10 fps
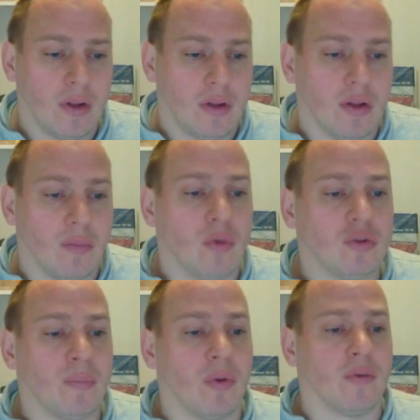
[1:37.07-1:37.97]
the
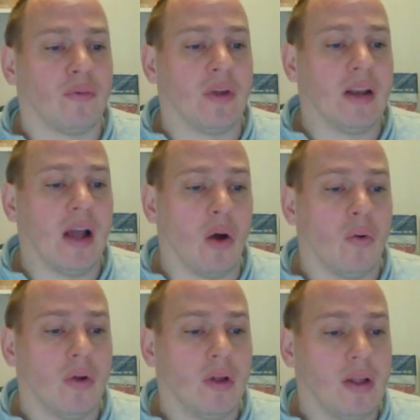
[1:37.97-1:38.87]
most important thing
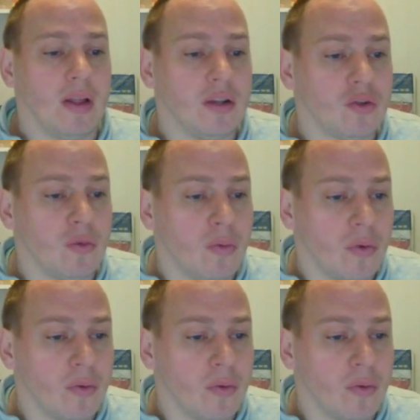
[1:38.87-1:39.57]
now is to